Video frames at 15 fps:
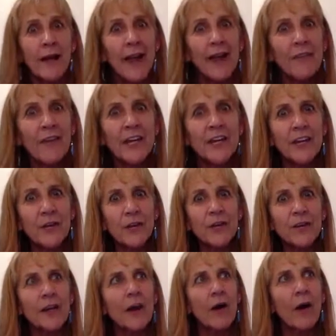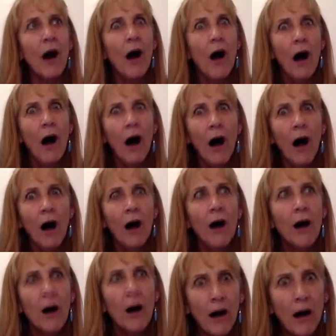And they hear it and they go,
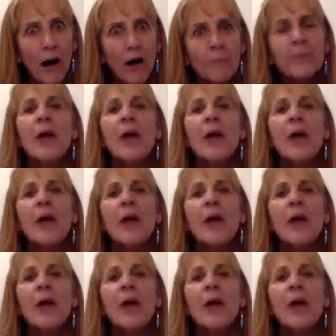oh.